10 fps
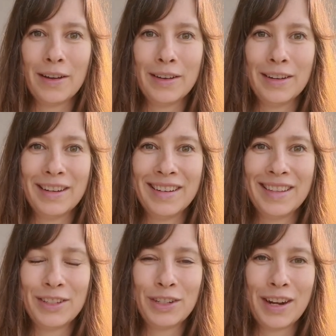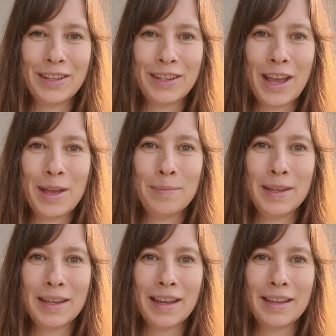on this channel yet
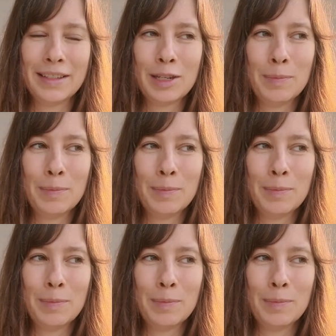because,